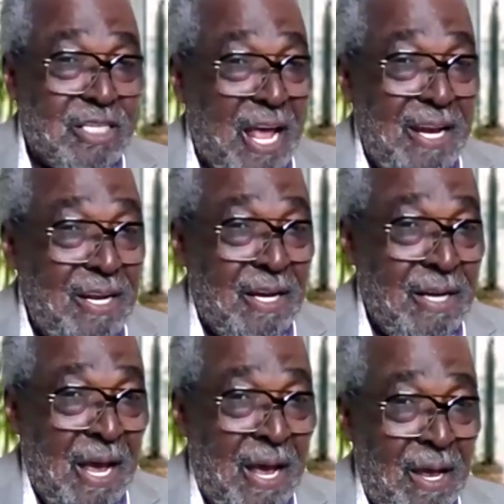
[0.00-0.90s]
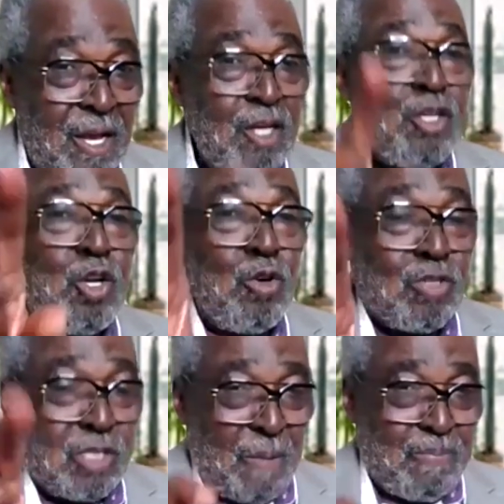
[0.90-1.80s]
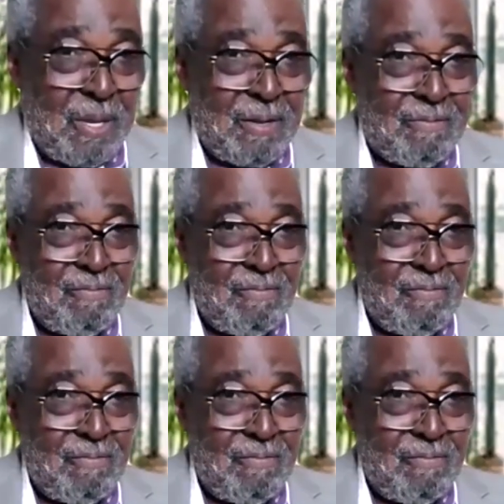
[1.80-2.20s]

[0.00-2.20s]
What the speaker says: stand there now. Do something.